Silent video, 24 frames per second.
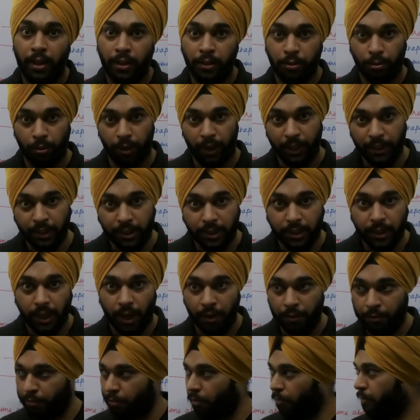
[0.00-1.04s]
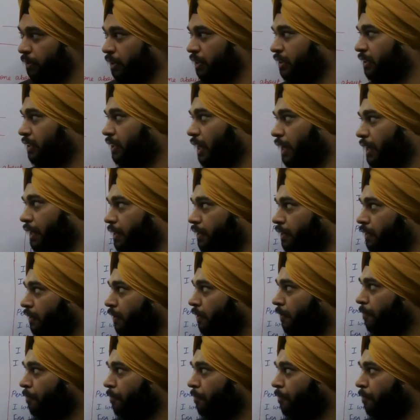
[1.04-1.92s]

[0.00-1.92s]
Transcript: So let's start from this side.